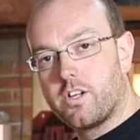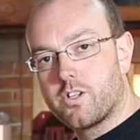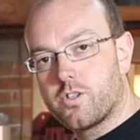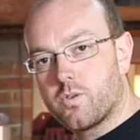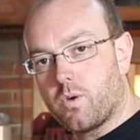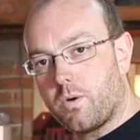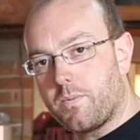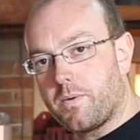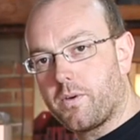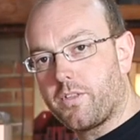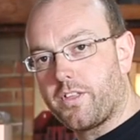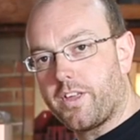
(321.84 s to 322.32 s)

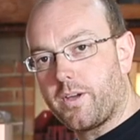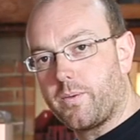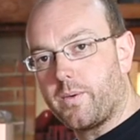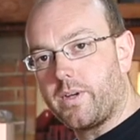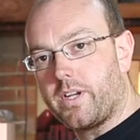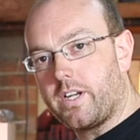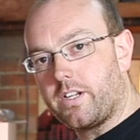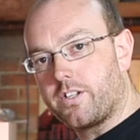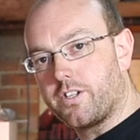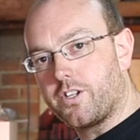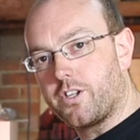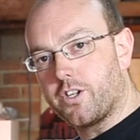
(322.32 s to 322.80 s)
So one more thing we
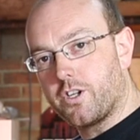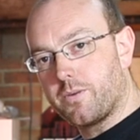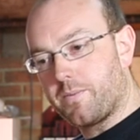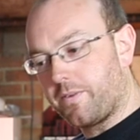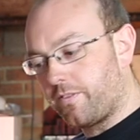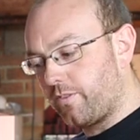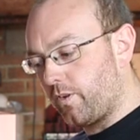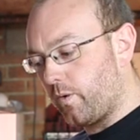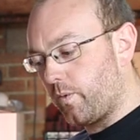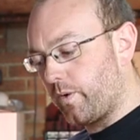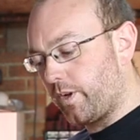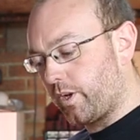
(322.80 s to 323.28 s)
need to do
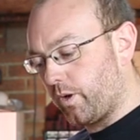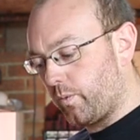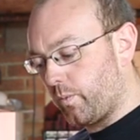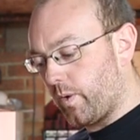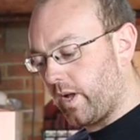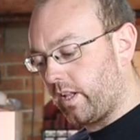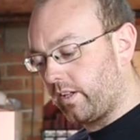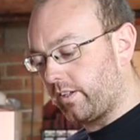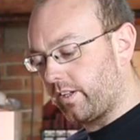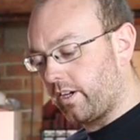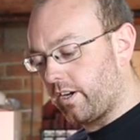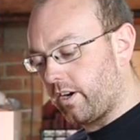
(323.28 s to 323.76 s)
before we can
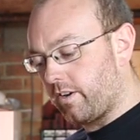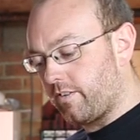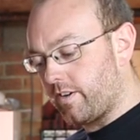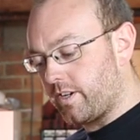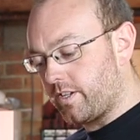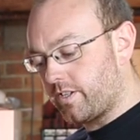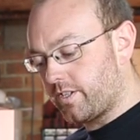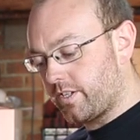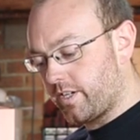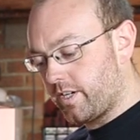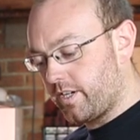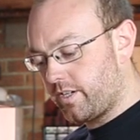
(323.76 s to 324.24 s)
weld in our
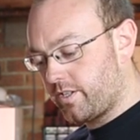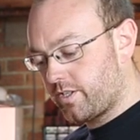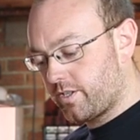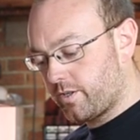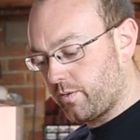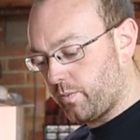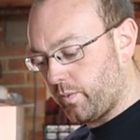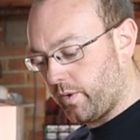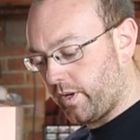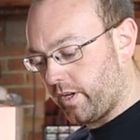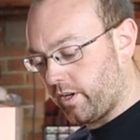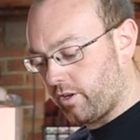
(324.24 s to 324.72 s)

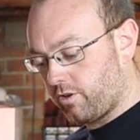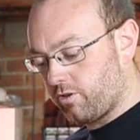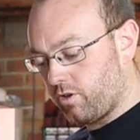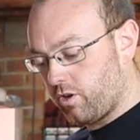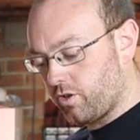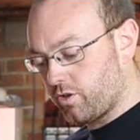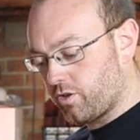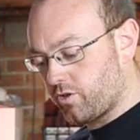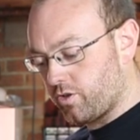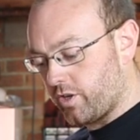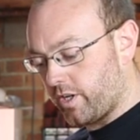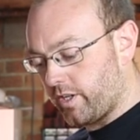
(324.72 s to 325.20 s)
inserts, we're going to
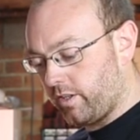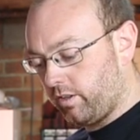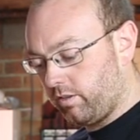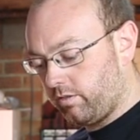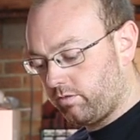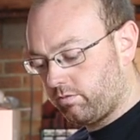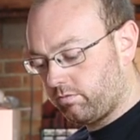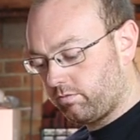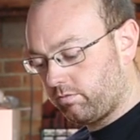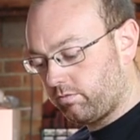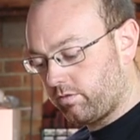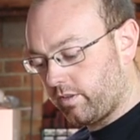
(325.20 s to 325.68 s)
cross
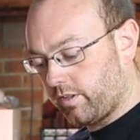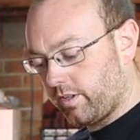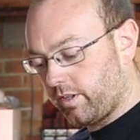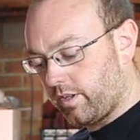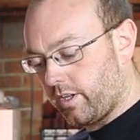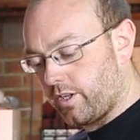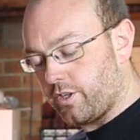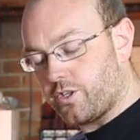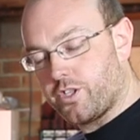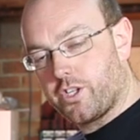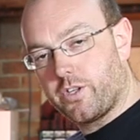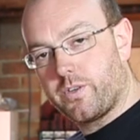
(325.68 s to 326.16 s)
drill
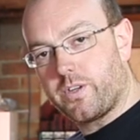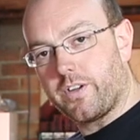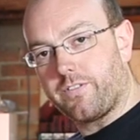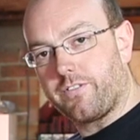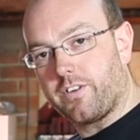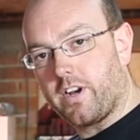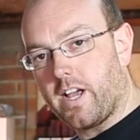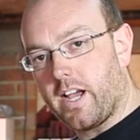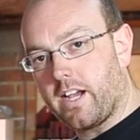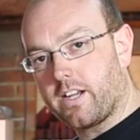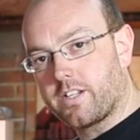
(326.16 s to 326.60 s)
in two different